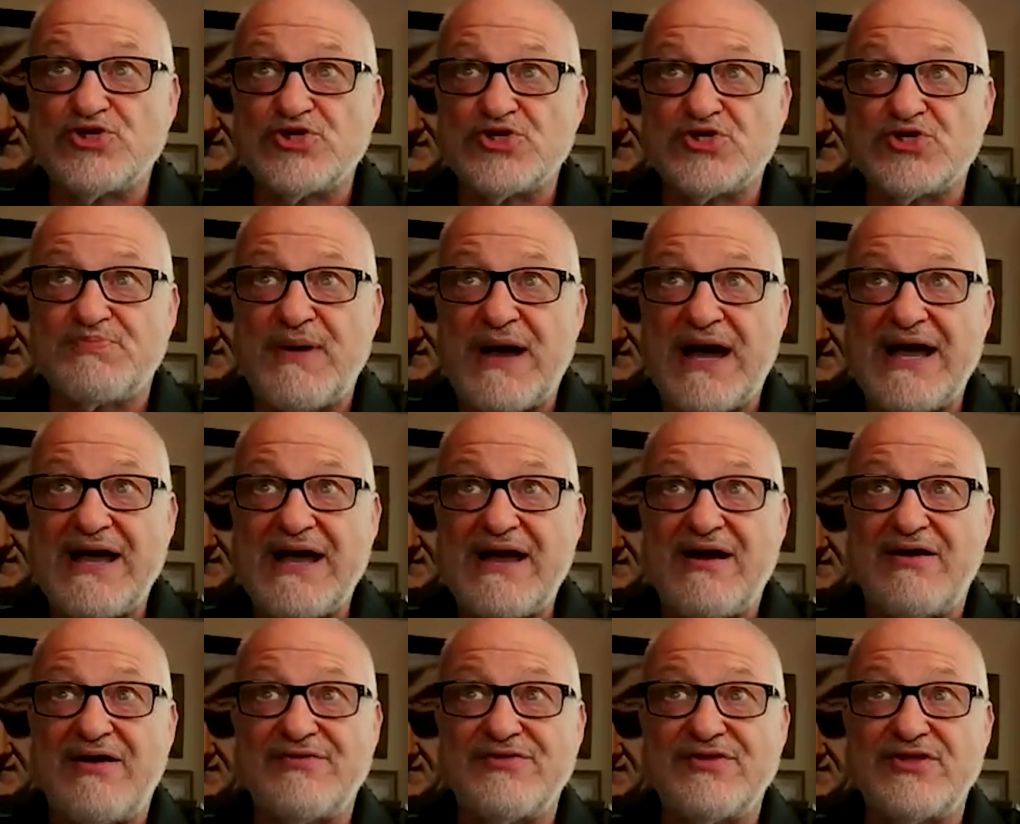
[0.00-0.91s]
to spy
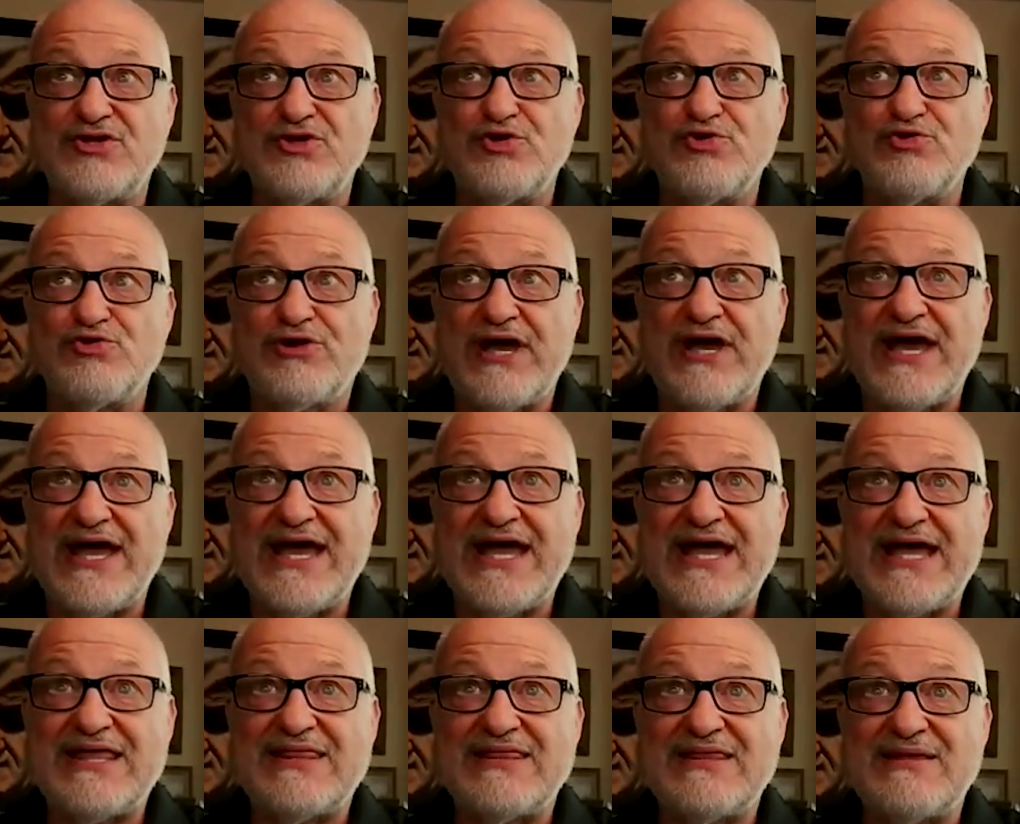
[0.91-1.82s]
on the UK
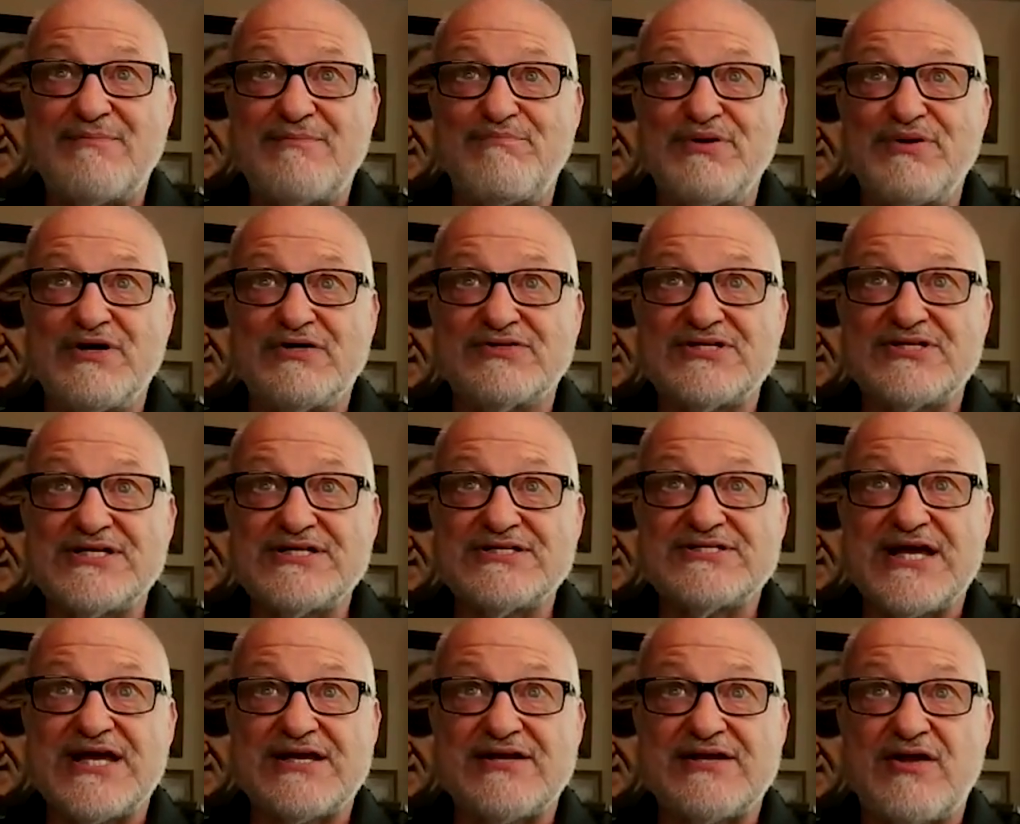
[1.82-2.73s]
and that built-in
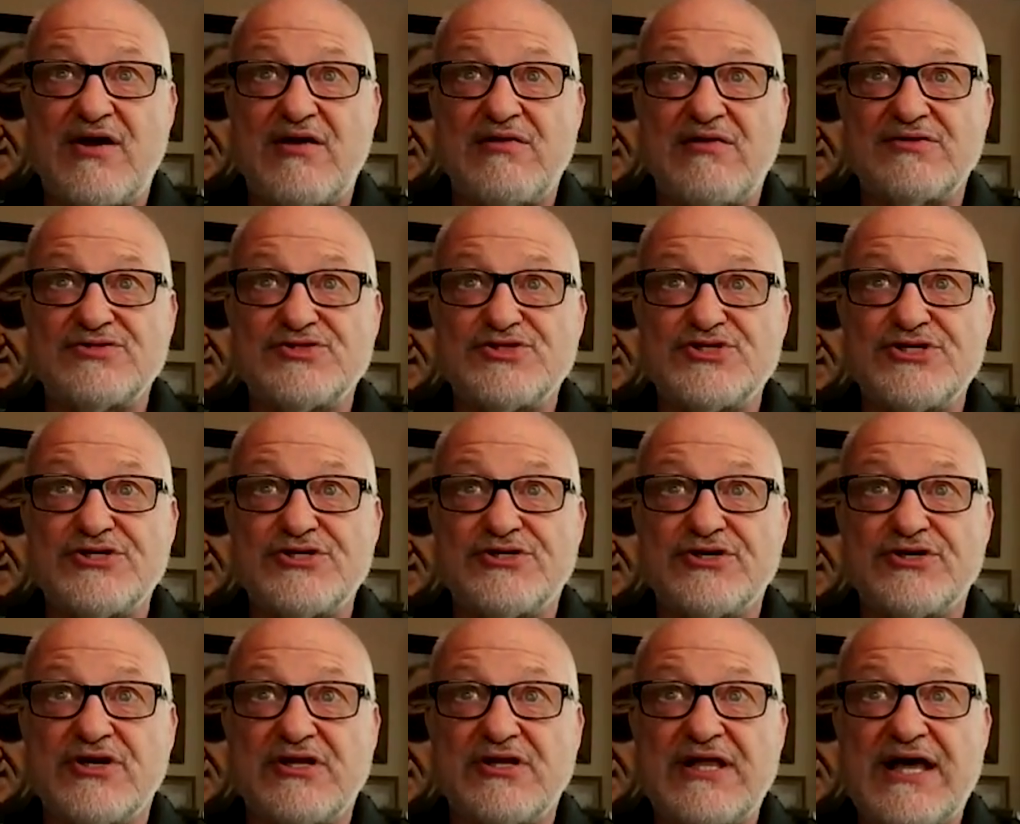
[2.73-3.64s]
technology
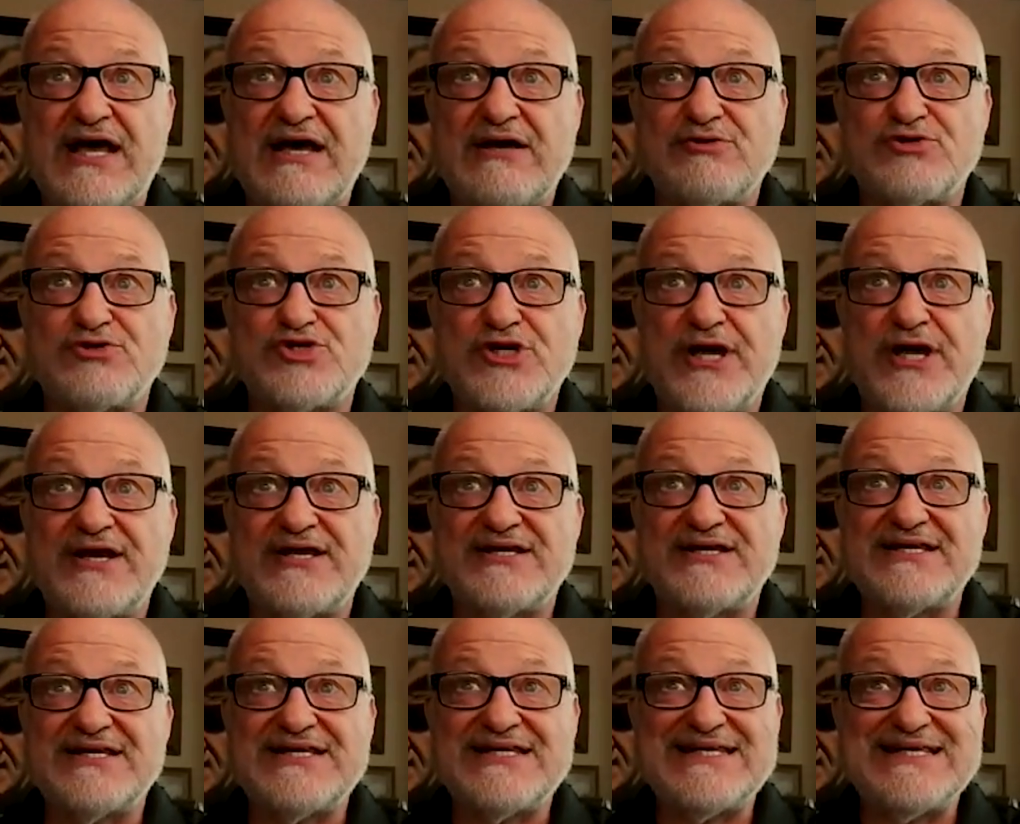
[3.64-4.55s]
could allow China
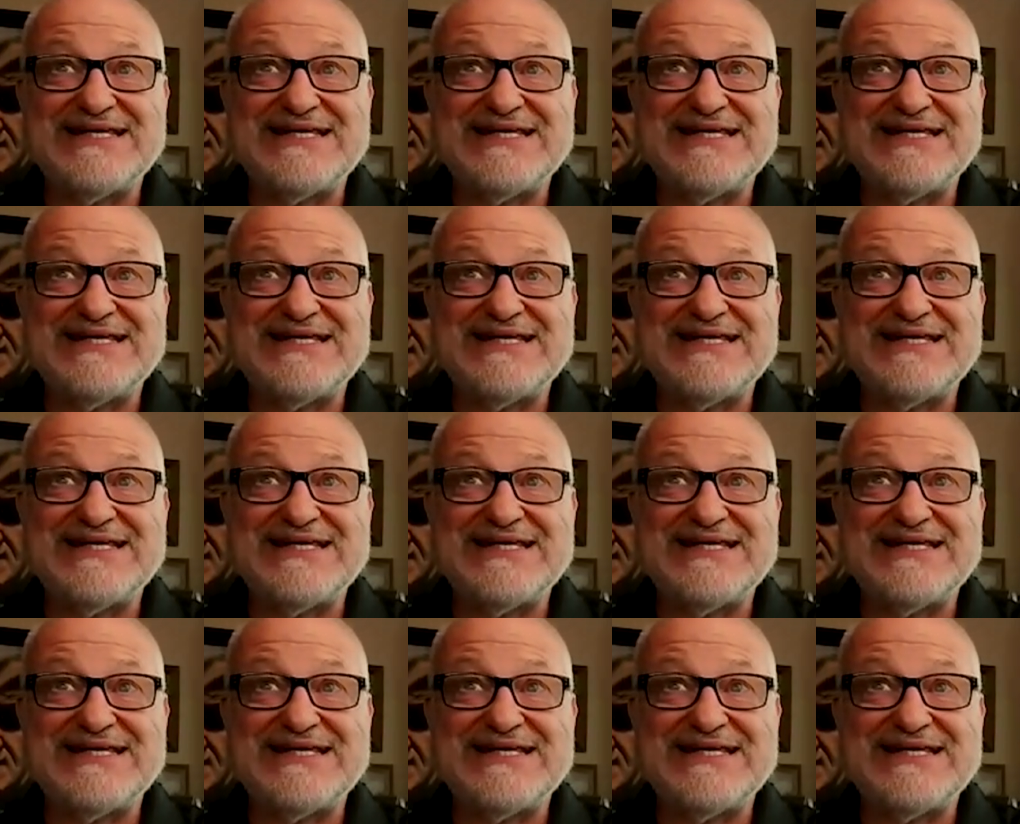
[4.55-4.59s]
to